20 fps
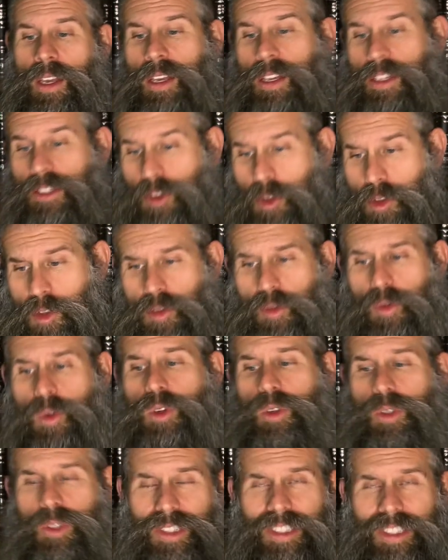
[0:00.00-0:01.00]
So
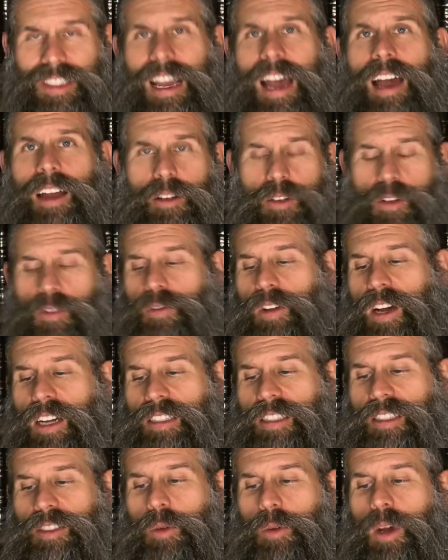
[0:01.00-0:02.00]
through
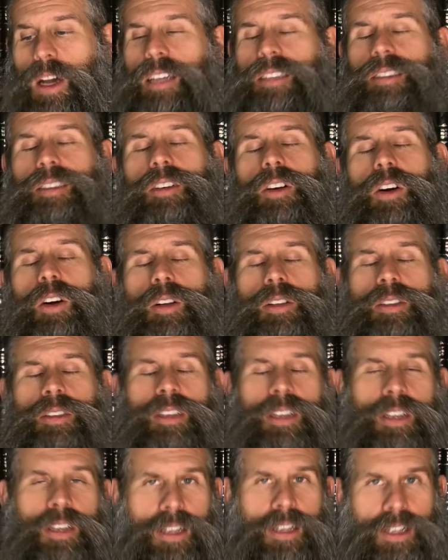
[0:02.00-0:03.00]
sacrifices, why is it called
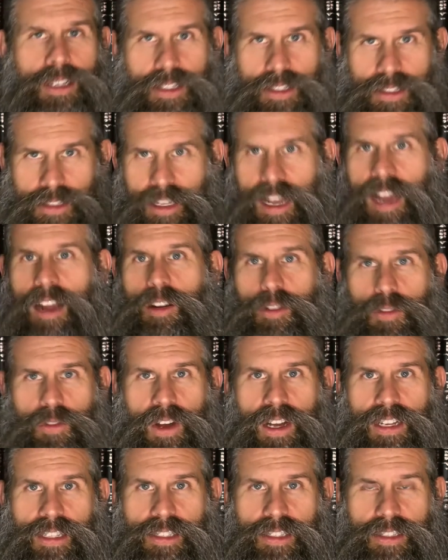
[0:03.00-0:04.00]

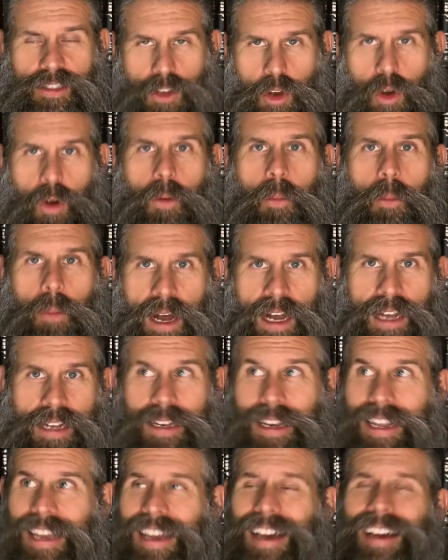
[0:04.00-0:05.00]
sacrifices?
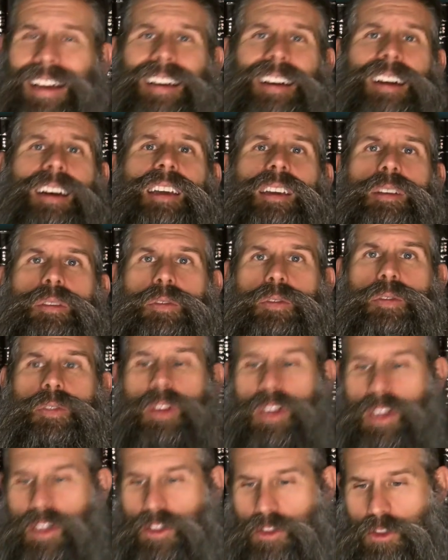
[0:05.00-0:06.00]
Korban lehakriv,
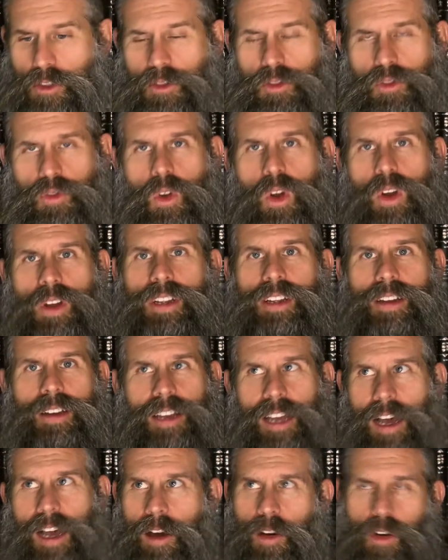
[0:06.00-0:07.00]
to draw near.
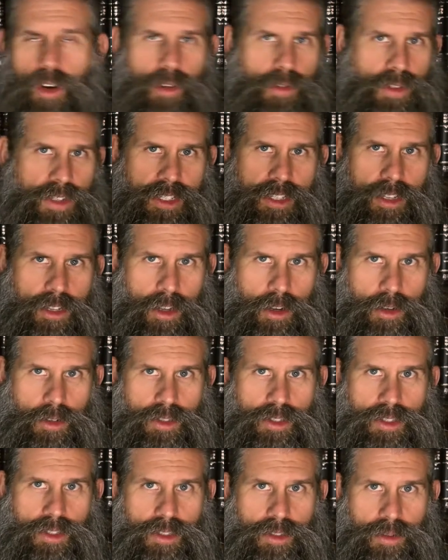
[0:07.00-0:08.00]
Karov is
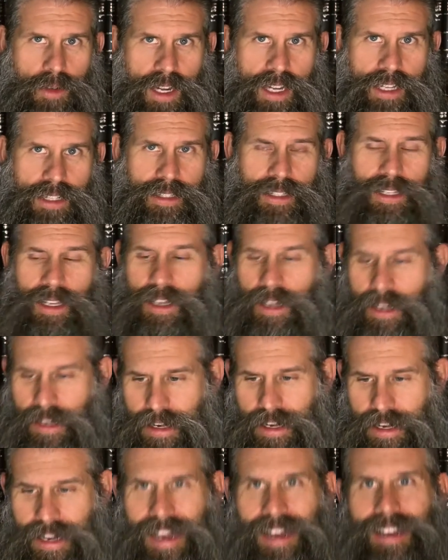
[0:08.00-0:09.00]
close, right?
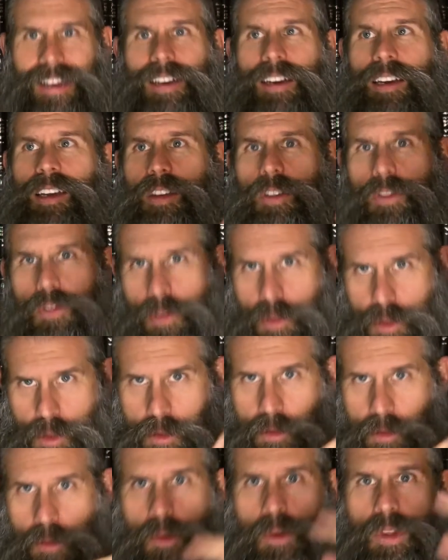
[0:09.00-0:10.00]
Lehakriv,
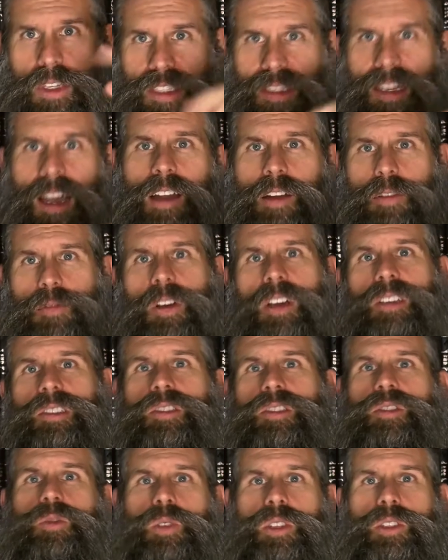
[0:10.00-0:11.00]
through the
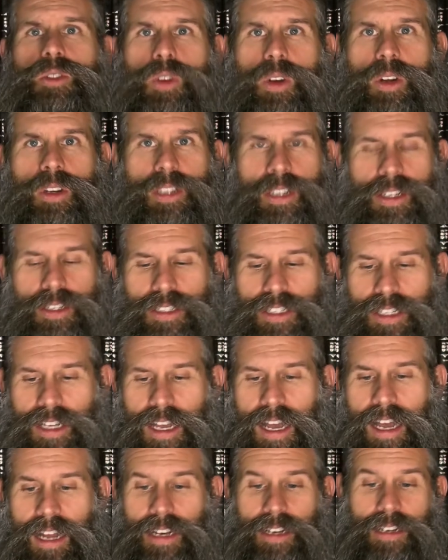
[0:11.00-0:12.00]
sacrifices we draw near to
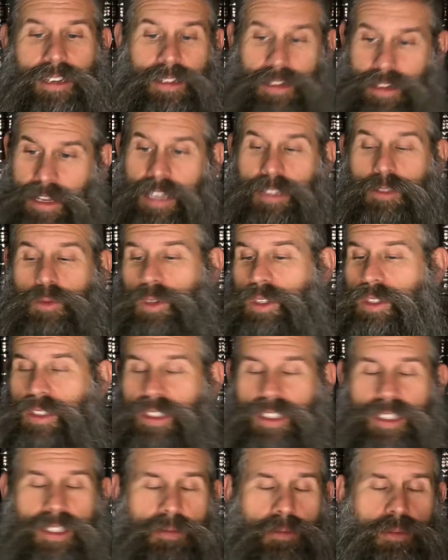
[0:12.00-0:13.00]
God. And as we've
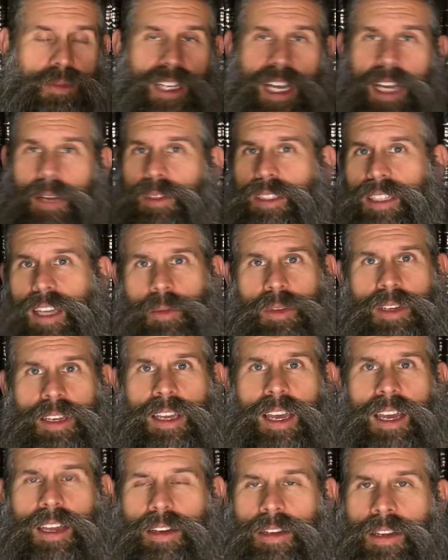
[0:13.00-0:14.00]
seen time and time
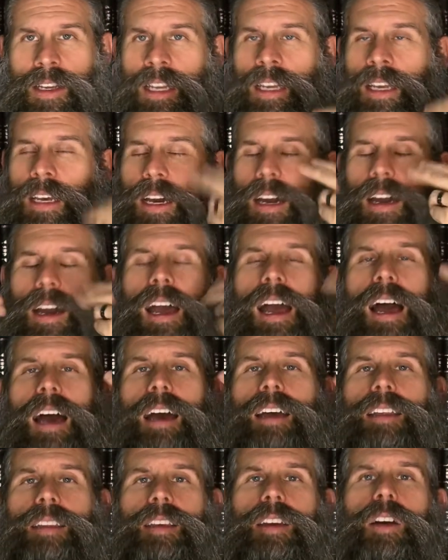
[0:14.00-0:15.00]
again, reach
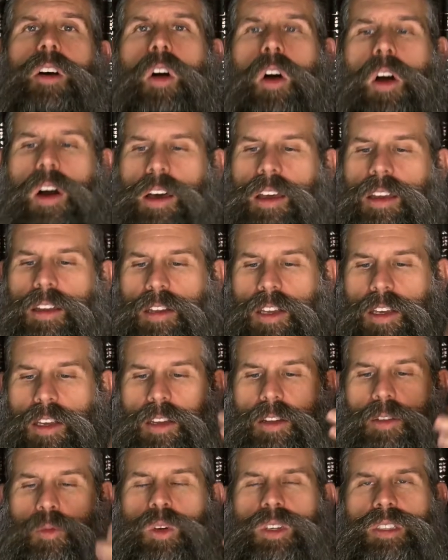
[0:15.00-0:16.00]
nichoch,
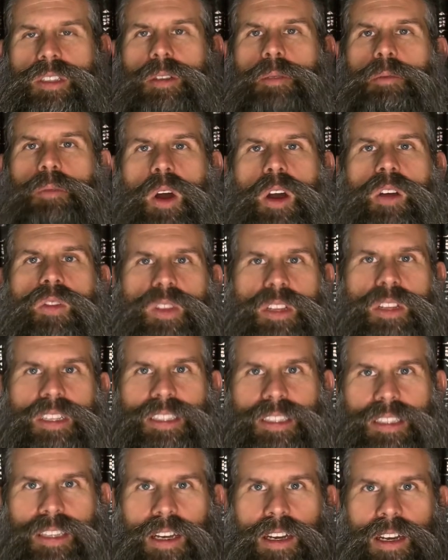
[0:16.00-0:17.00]
it was a
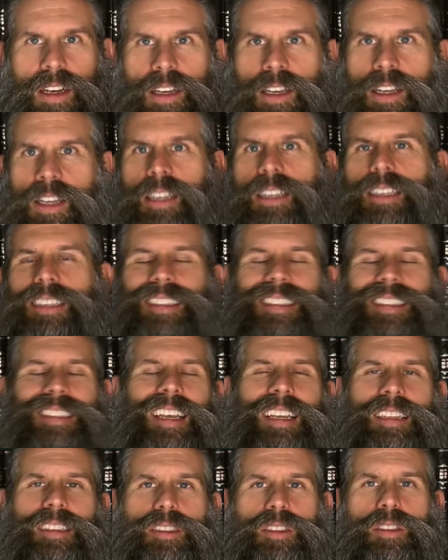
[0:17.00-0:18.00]
marvelous
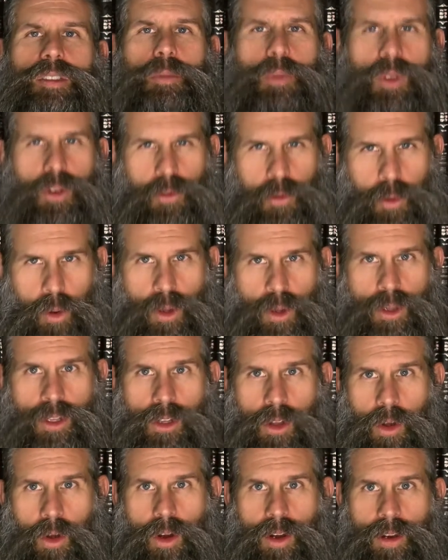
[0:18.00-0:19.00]
scent before the
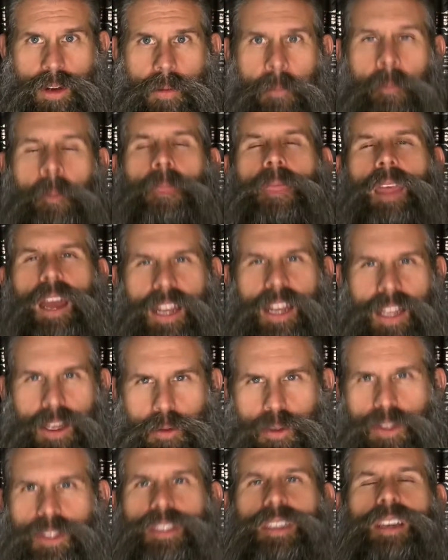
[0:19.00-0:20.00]
Lord, and he
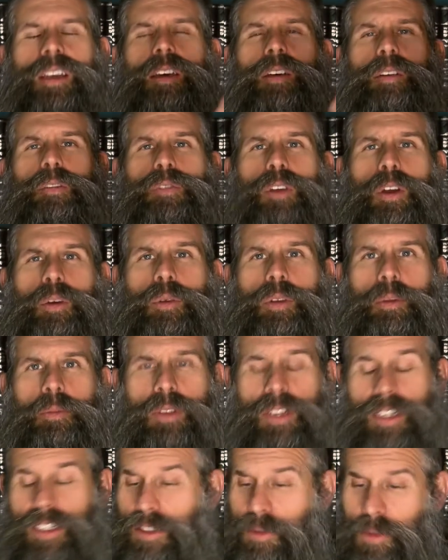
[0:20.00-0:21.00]
was very
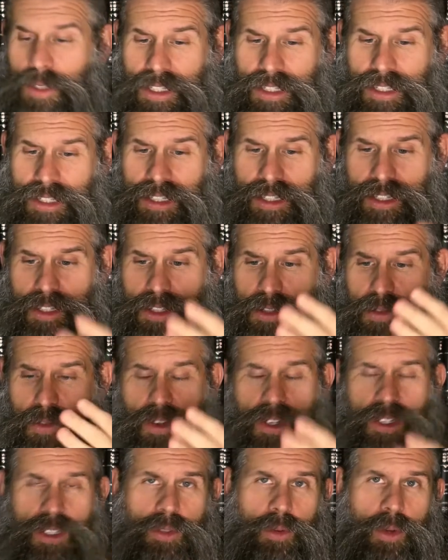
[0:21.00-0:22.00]
pleased. We could see this
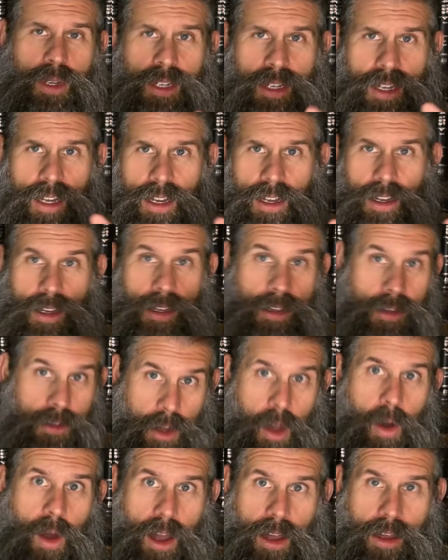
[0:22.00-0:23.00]
first when in
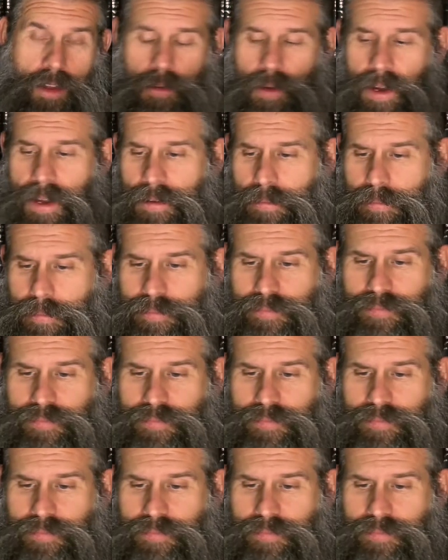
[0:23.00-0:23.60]
Noach, right?